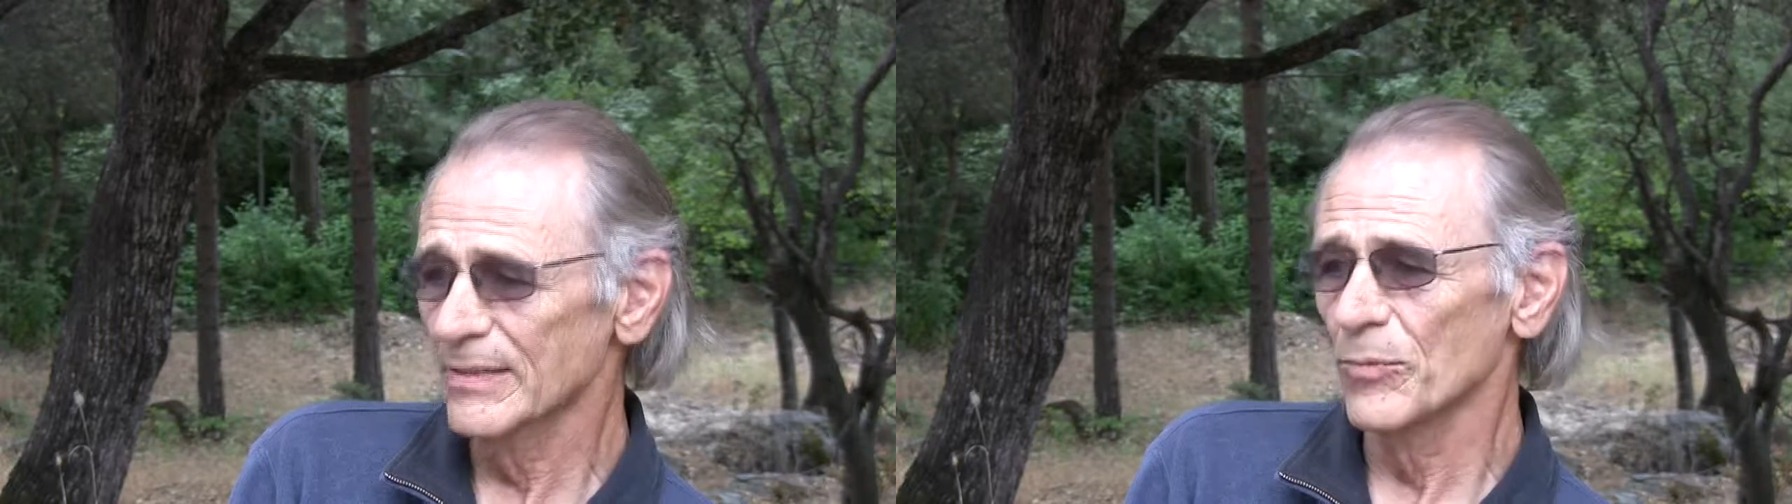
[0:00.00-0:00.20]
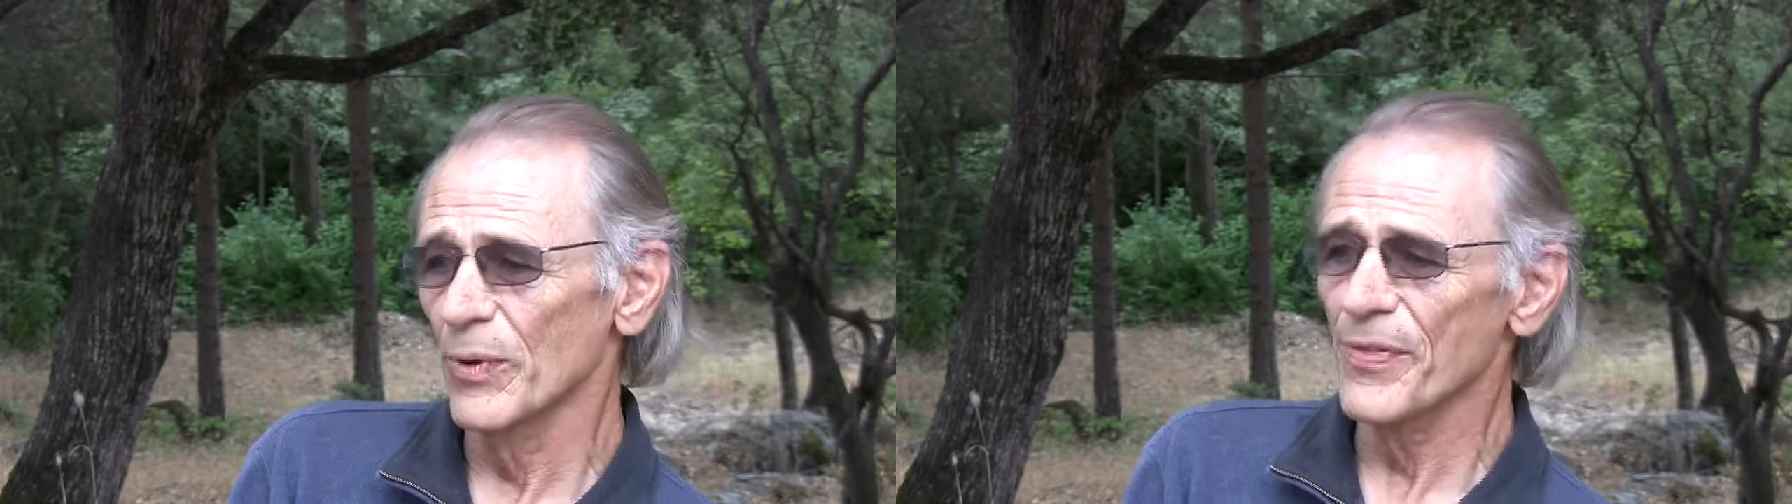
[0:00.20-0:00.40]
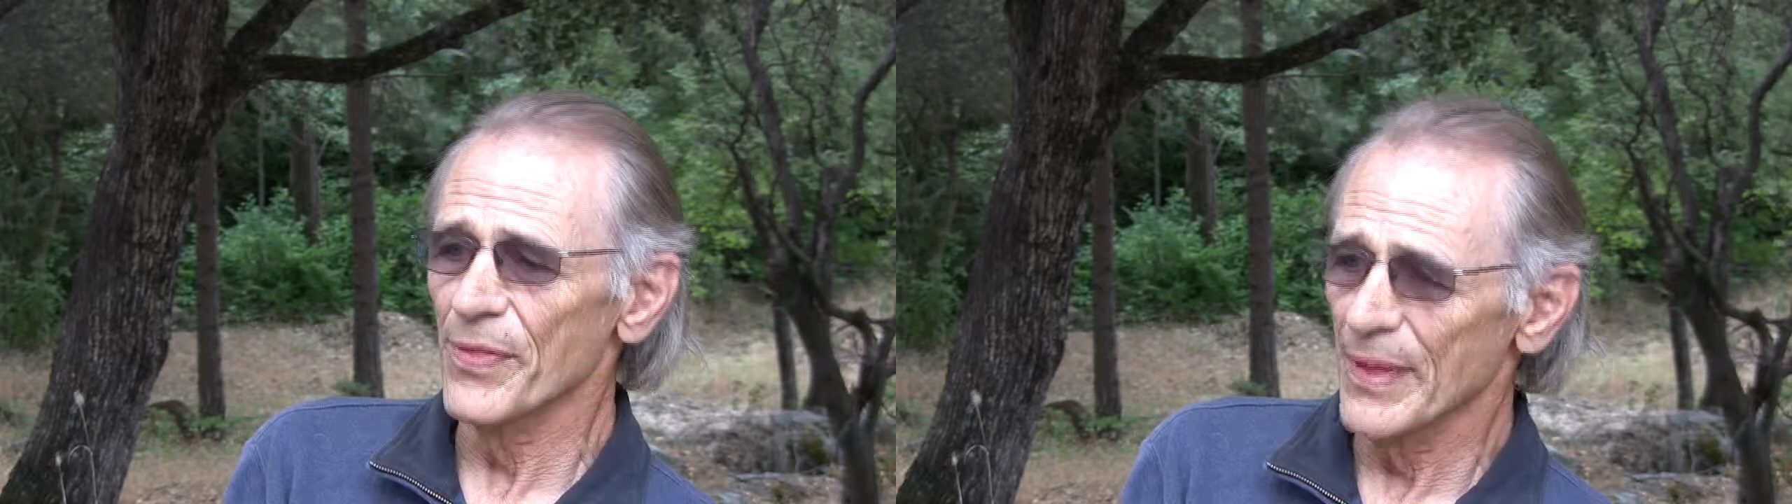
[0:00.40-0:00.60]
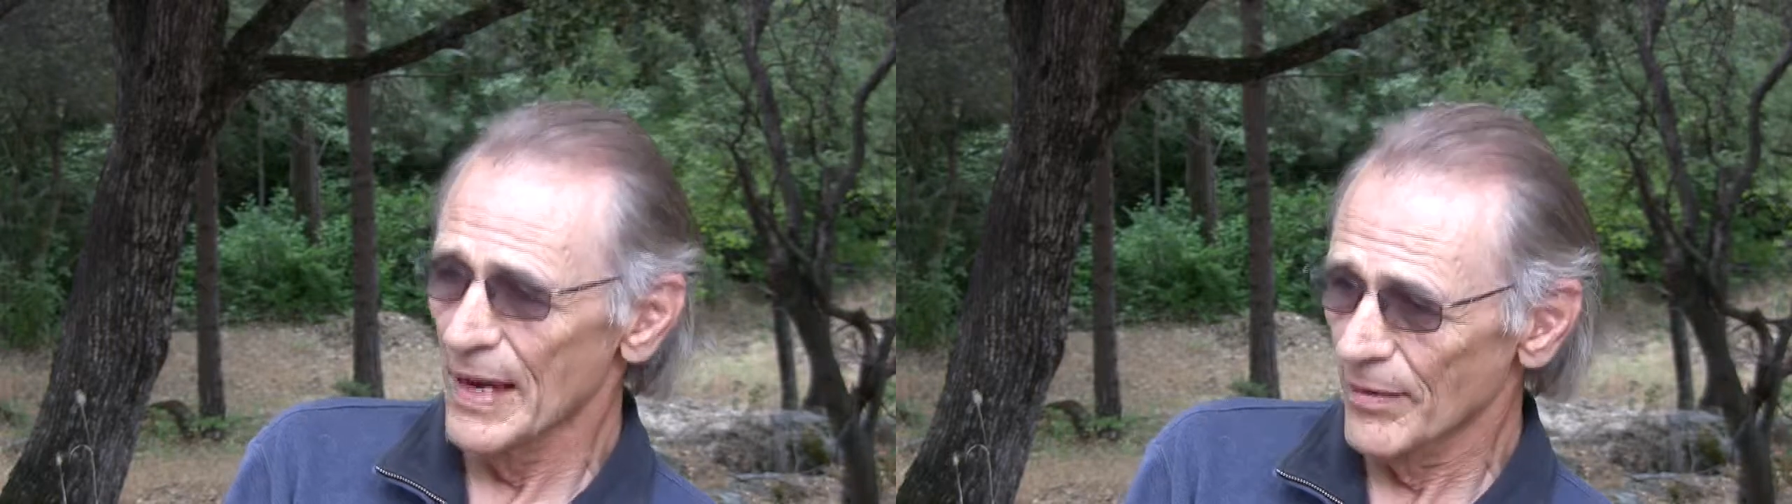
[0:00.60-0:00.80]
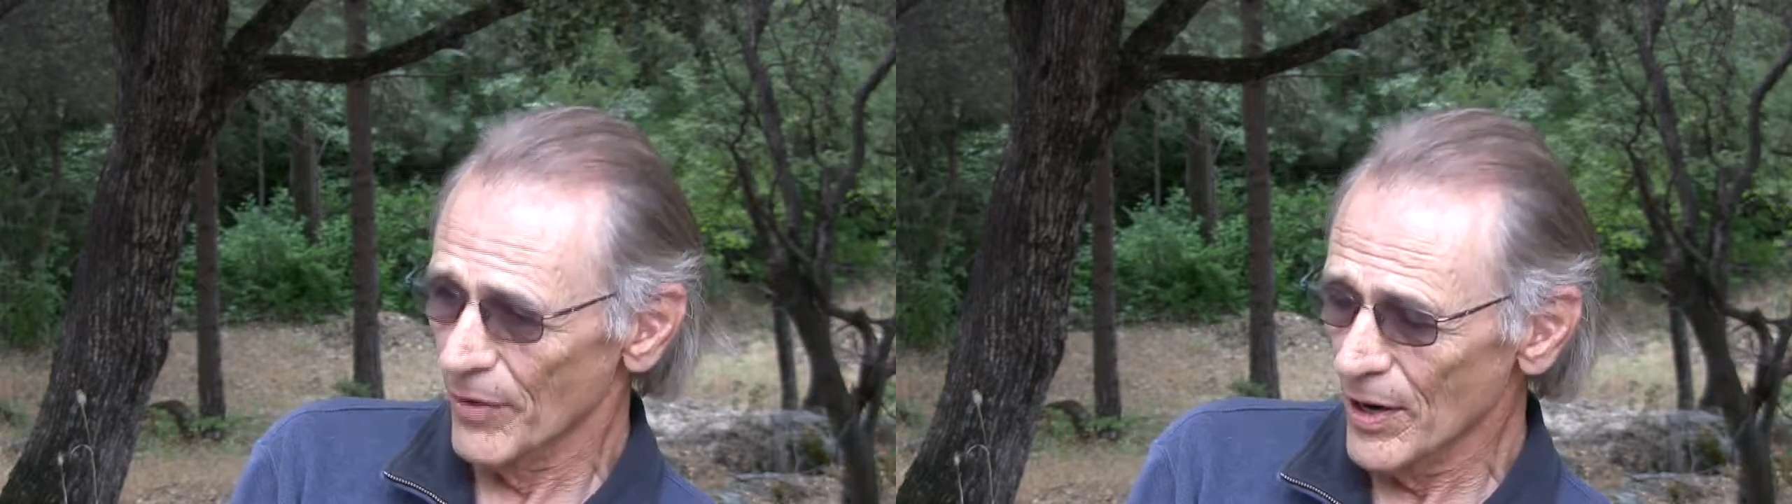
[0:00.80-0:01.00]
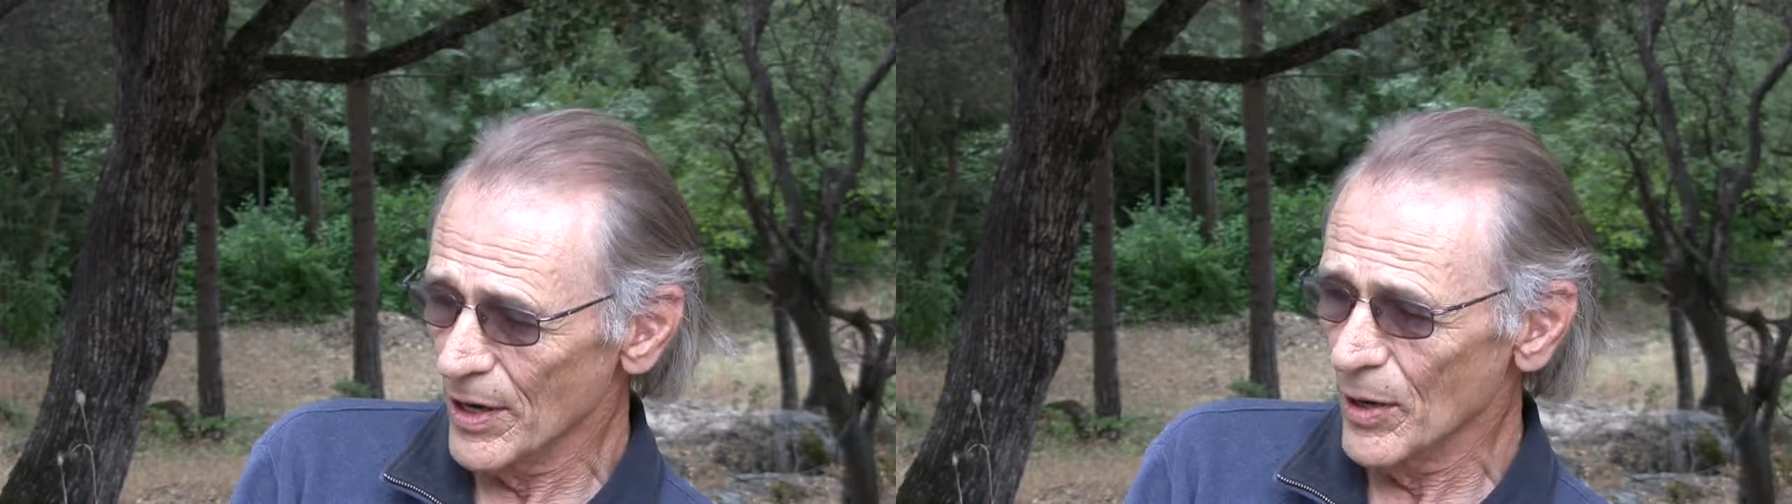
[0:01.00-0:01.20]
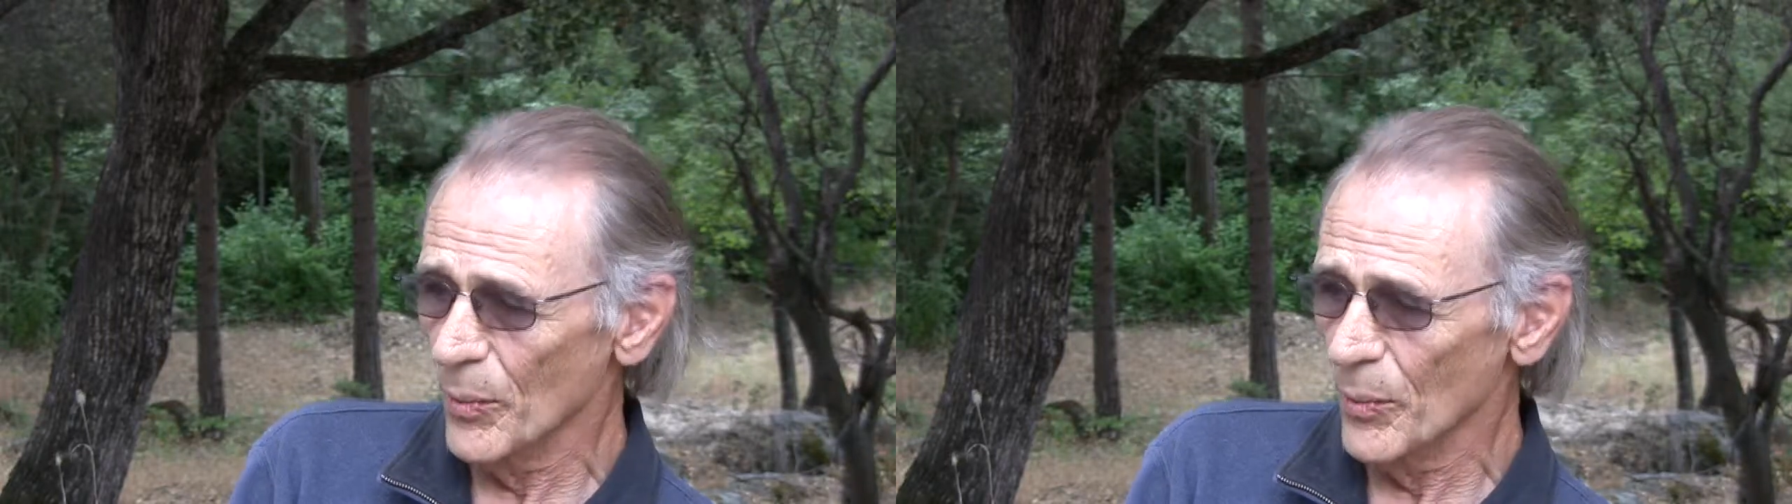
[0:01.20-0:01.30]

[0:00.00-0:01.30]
with the inverter,